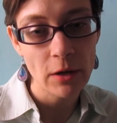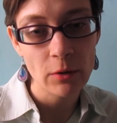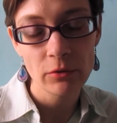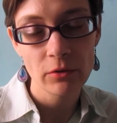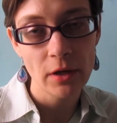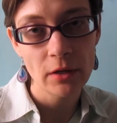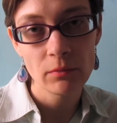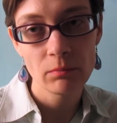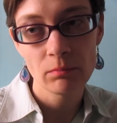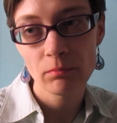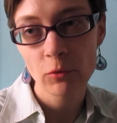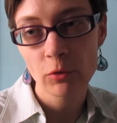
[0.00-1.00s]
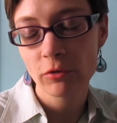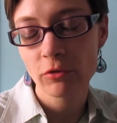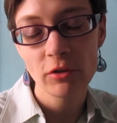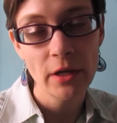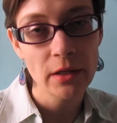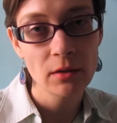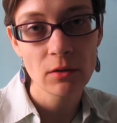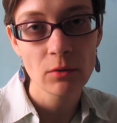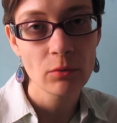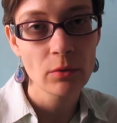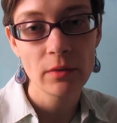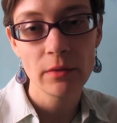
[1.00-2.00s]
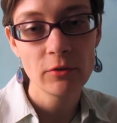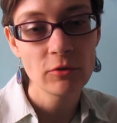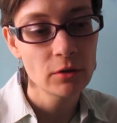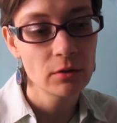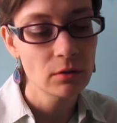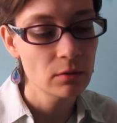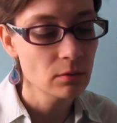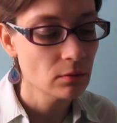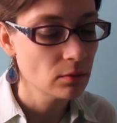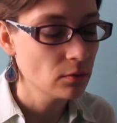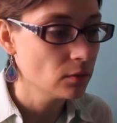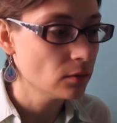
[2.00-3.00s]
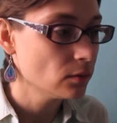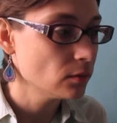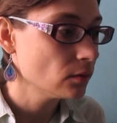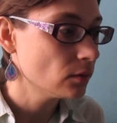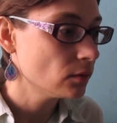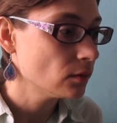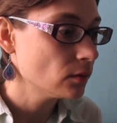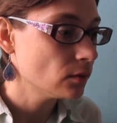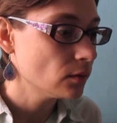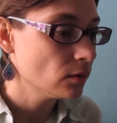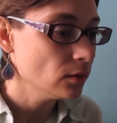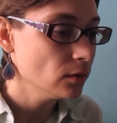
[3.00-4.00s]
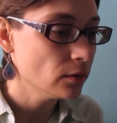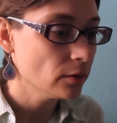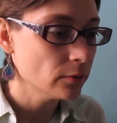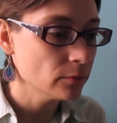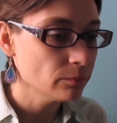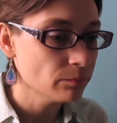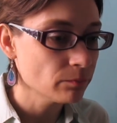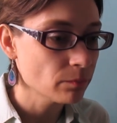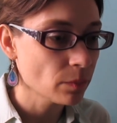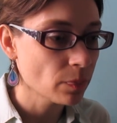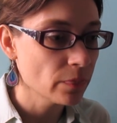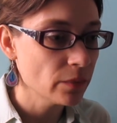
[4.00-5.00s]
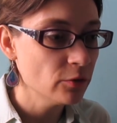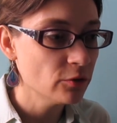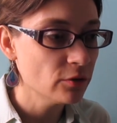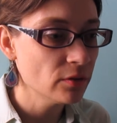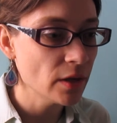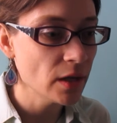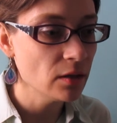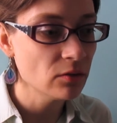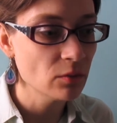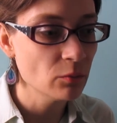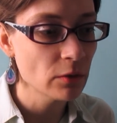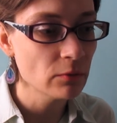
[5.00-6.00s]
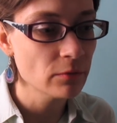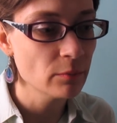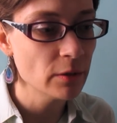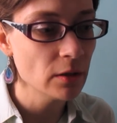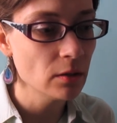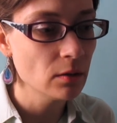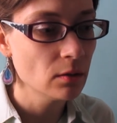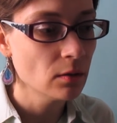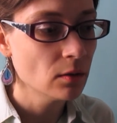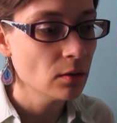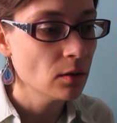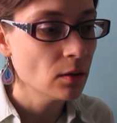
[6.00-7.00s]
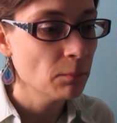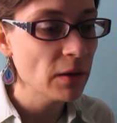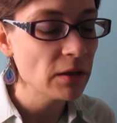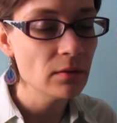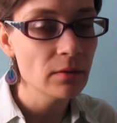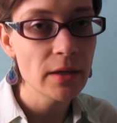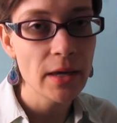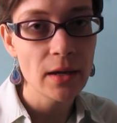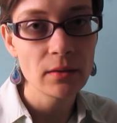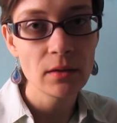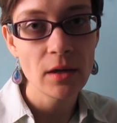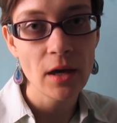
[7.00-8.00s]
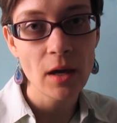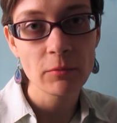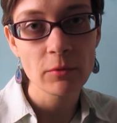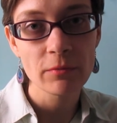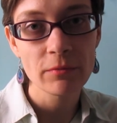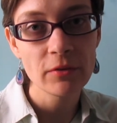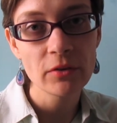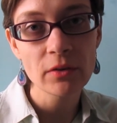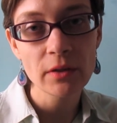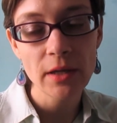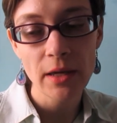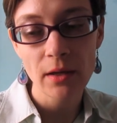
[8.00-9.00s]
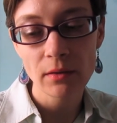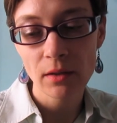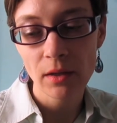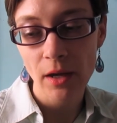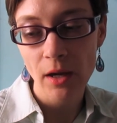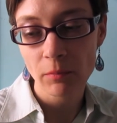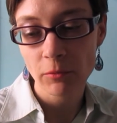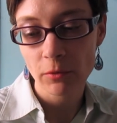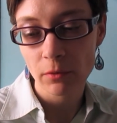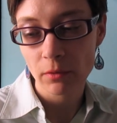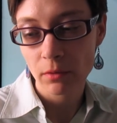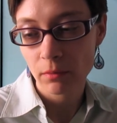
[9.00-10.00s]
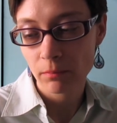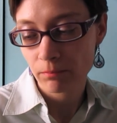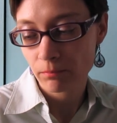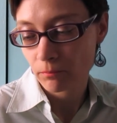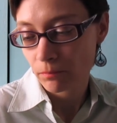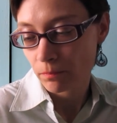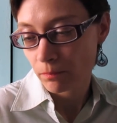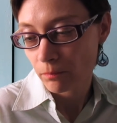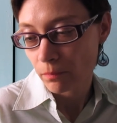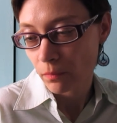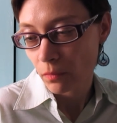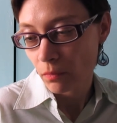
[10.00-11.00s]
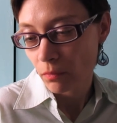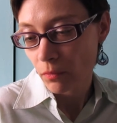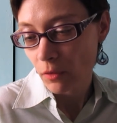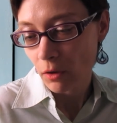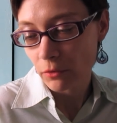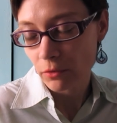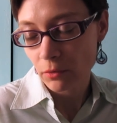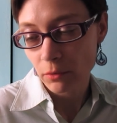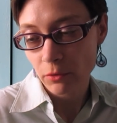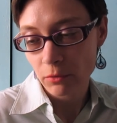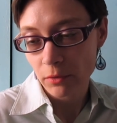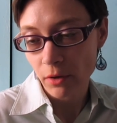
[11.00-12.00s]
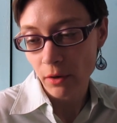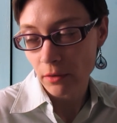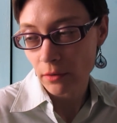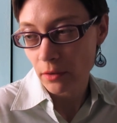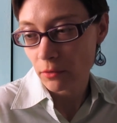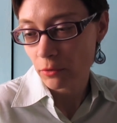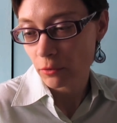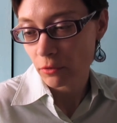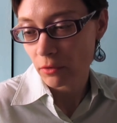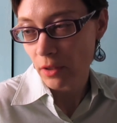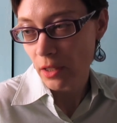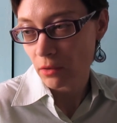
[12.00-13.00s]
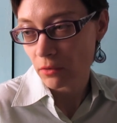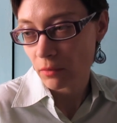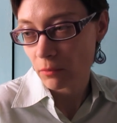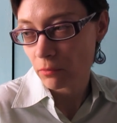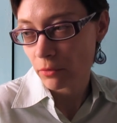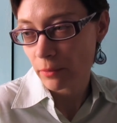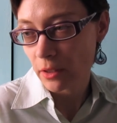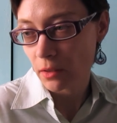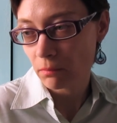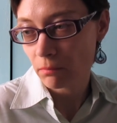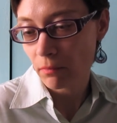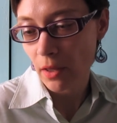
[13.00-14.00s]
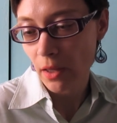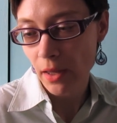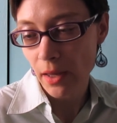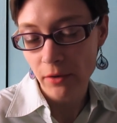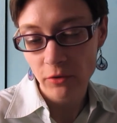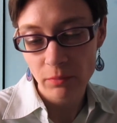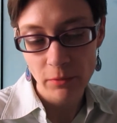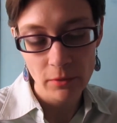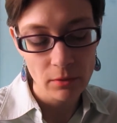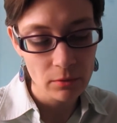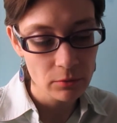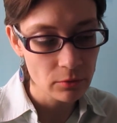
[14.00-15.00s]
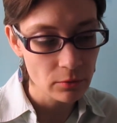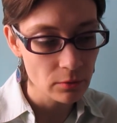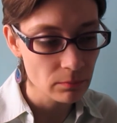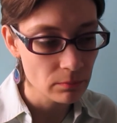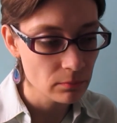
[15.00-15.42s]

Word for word: outside Christianity or religion. And, you know, you shouldn't hate someone for being mentally handicapped or physically handicapped or also known as retarded. You shouldn't hate someone for being Asperger's or